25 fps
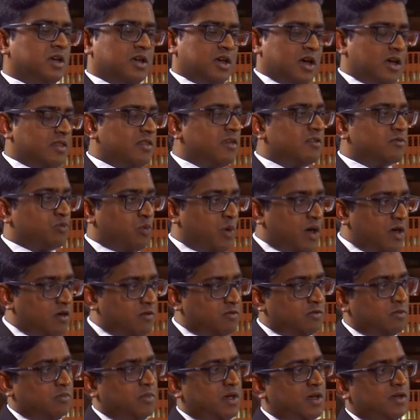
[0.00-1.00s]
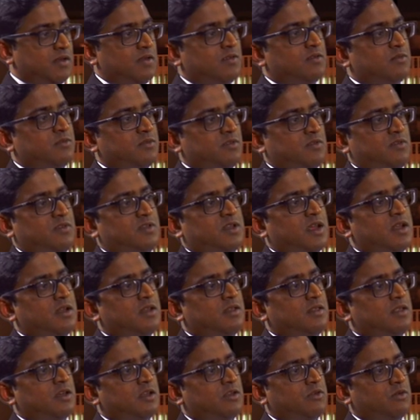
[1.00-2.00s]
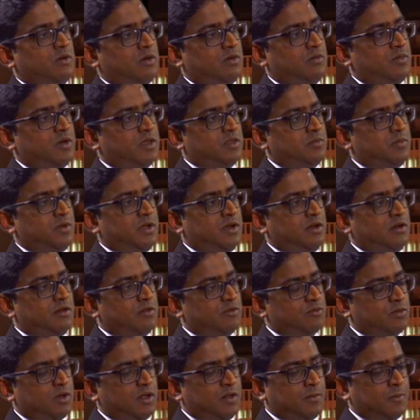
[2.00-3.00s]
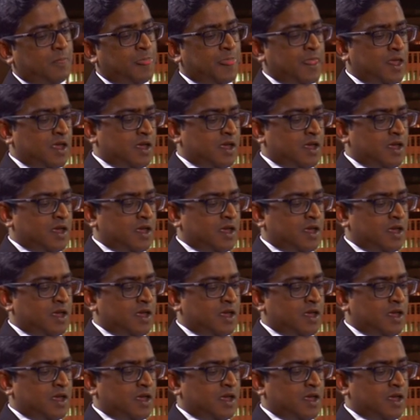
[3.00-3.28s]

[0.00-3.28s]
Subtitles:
And there's ways and mechanisms of extending that 12-month period as well.